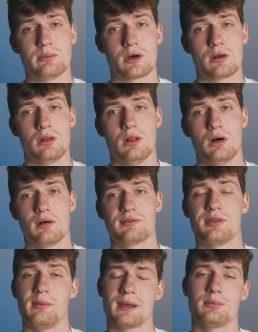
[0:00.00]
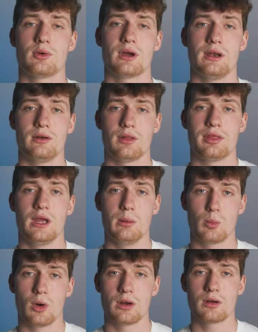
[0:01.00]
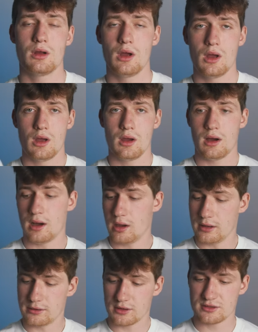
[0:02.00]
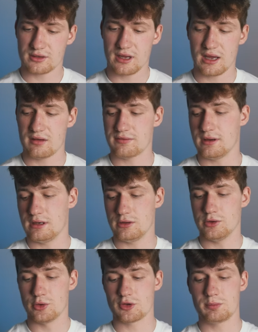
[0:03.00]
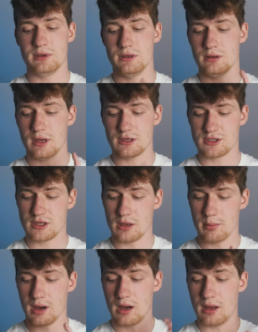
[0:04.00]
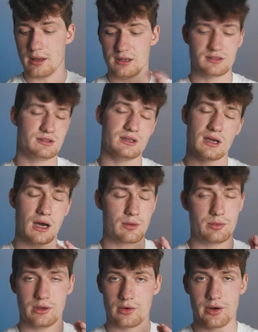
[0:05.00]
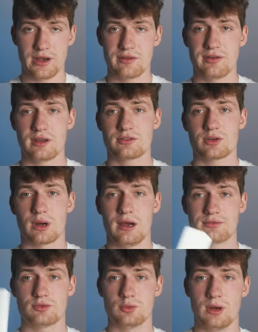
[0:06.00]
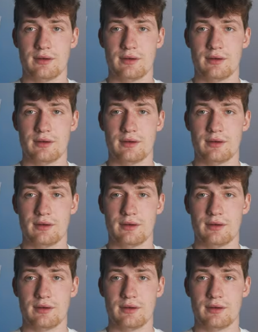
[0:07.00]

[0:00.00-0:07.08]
model of the MacBook and not the M1, it doesn't have any USB, HDMI, SD card reader or anything, so I have to